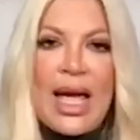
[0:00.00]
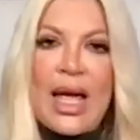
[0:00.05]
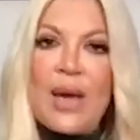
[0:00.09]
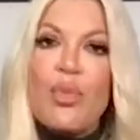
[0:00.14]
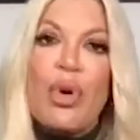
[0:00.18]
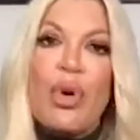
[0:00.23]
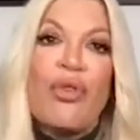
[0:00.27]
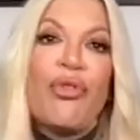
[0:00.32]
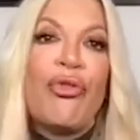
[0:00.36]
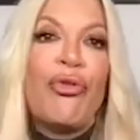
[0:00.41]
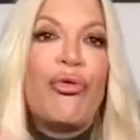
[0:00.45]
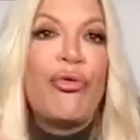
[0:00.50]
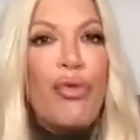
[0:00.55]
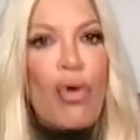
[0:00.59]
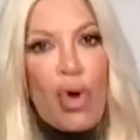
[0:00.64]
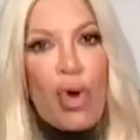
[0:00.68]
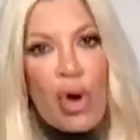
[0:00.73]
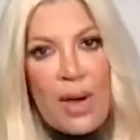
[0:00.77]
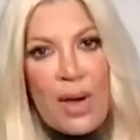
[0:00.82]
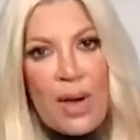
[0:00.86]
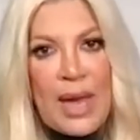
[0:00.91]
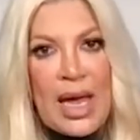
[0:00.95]
and
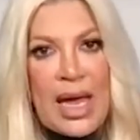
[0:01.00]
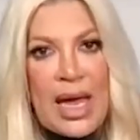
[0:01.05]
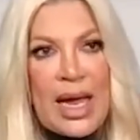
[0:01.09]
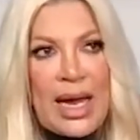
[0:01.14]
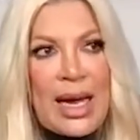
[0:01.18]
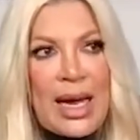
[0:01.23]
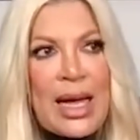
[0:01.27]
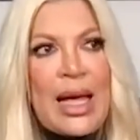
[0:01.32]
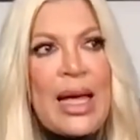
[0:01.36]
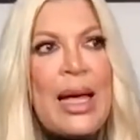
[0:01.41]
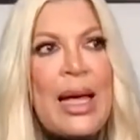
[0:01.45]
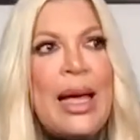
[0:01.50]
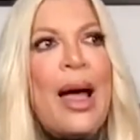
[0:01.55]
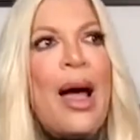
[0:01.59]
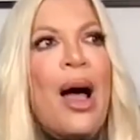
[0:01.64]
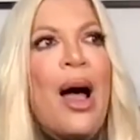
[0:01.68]
performing,